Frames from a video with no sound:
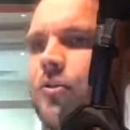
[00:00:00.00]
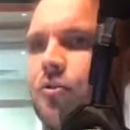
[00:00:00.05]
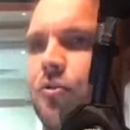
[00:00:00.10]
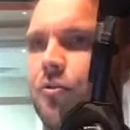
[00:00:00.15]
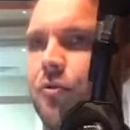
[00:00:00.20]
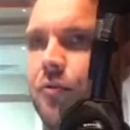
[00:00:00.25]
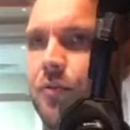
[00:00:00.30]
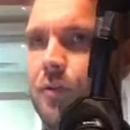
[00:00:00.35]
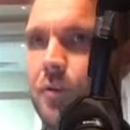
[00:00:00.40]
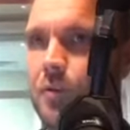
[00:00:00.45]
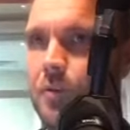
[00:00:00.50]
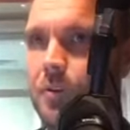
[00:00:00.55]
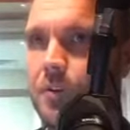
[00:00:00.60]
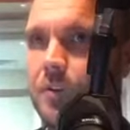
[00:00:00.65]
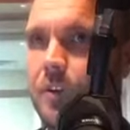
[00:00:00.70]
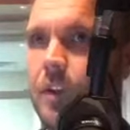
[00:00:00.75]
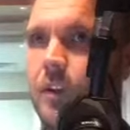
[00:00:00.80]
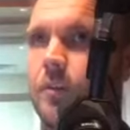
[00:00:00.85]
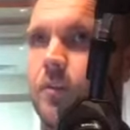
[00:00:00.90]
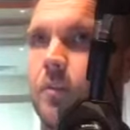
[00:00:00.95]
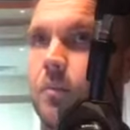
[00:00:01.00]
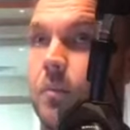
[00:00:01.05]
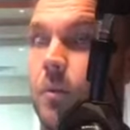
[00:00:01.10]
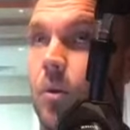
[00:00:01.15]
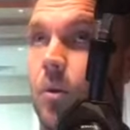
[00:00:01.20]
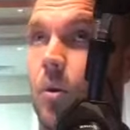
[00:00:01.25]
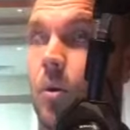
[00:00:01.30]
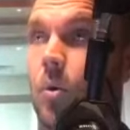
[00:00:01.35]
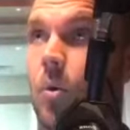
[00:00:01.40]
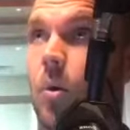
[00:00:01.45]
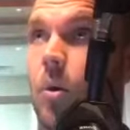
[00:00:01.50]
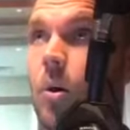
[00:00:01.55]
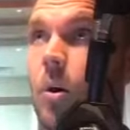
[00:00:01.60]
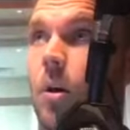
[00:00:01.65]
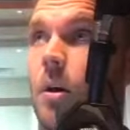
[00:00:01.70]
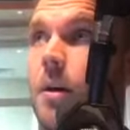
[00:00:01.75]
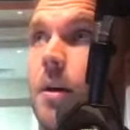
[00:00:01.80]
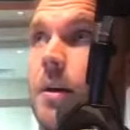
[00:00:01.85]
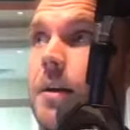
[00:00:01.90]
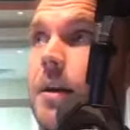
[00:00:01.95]
truths and some
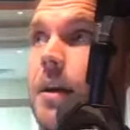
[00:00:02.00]
core